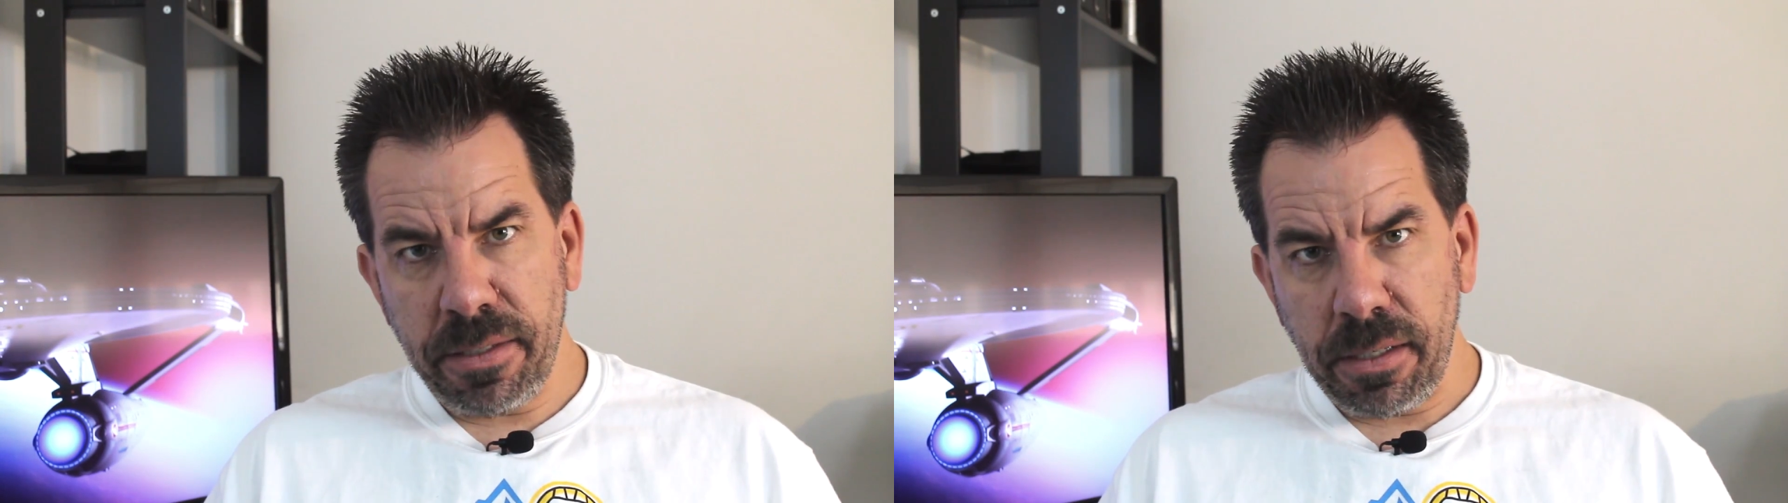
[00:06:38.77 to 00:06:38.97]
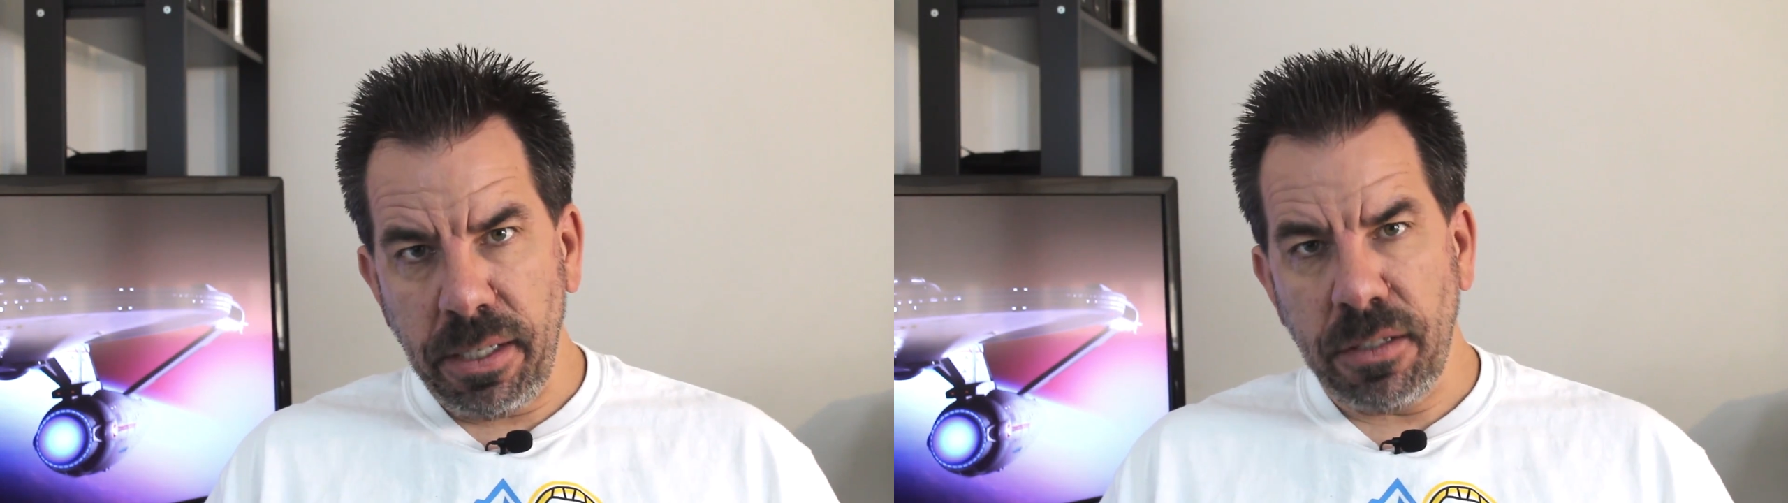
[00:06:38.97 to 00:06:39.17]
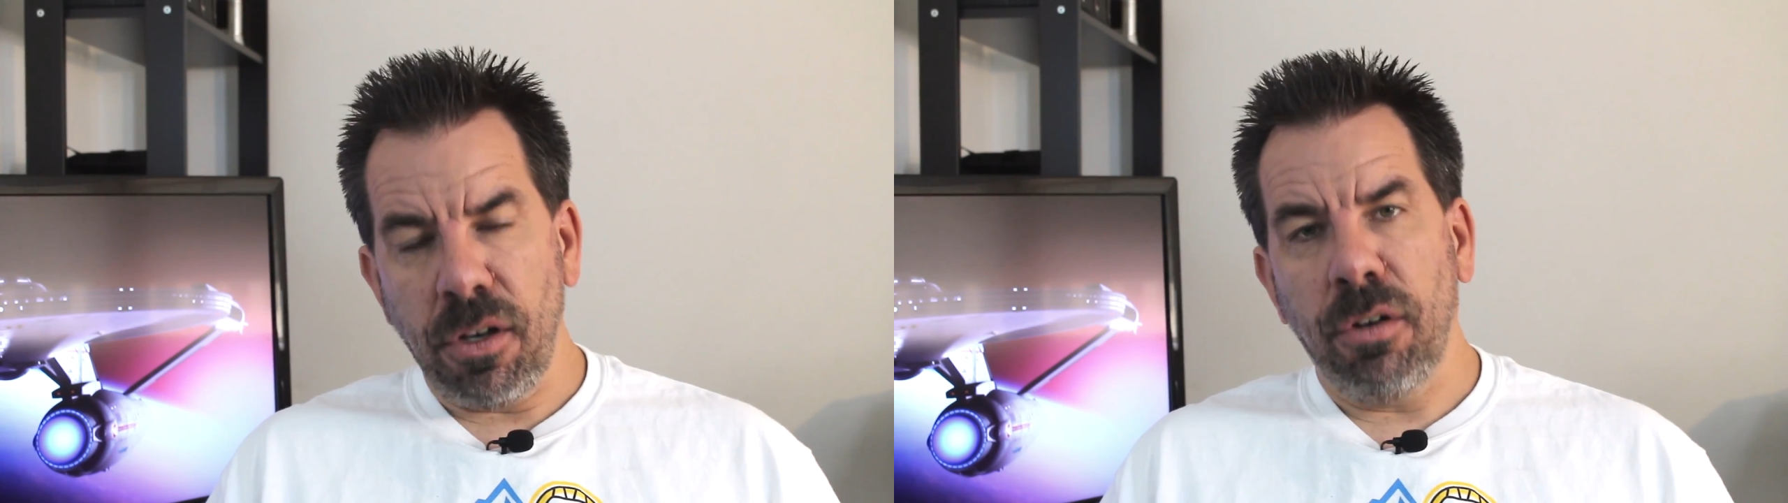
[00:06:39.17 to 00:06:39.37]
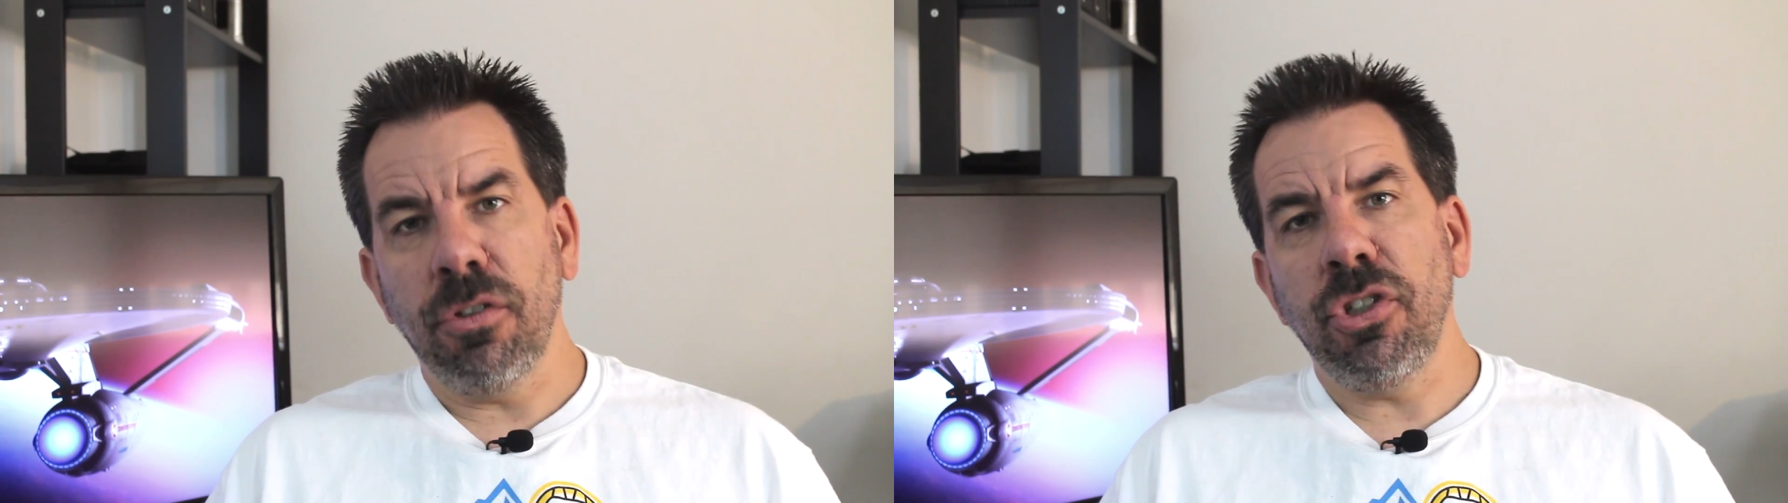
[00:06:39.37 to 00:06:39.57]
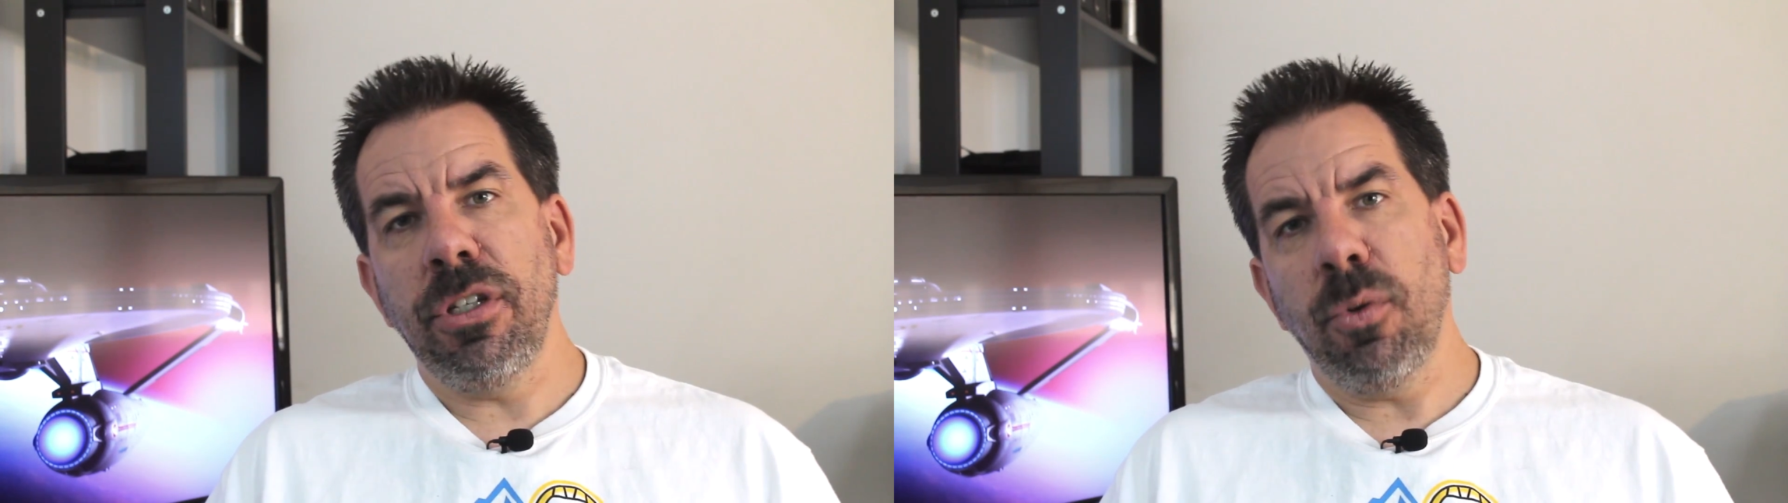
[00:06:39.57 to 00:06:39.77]

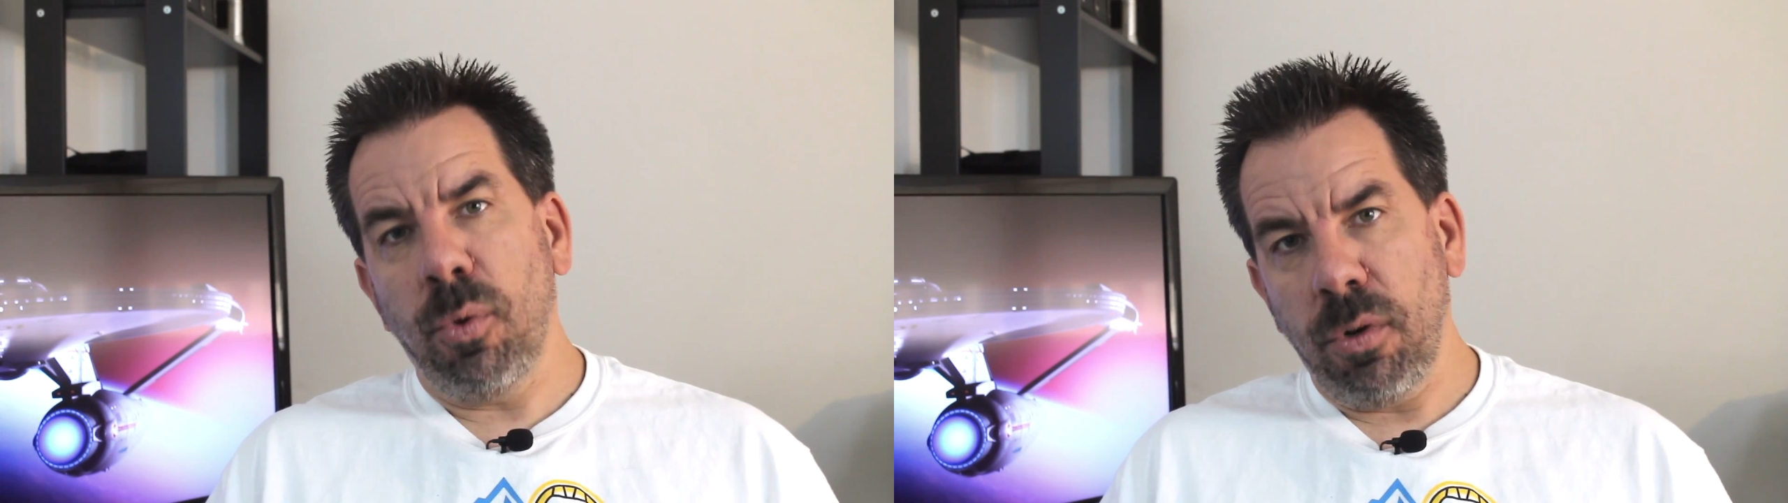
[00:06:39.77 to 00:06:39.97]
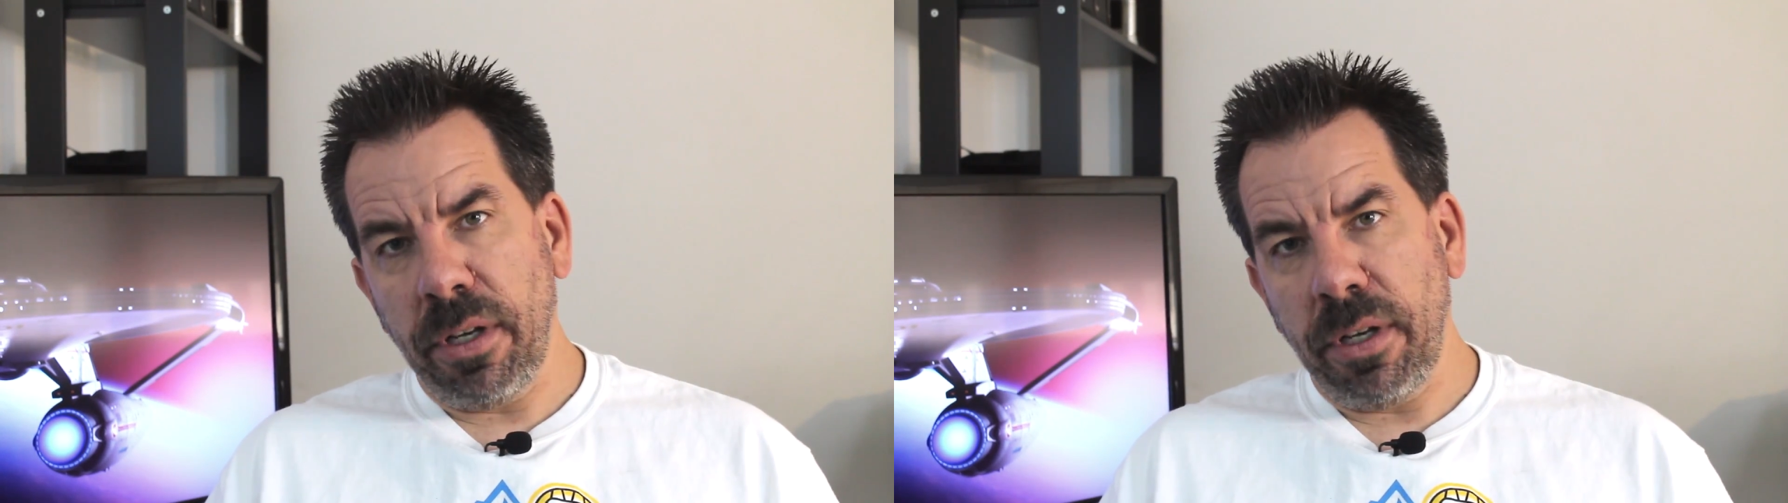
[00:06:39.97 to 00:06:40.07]
Scientology or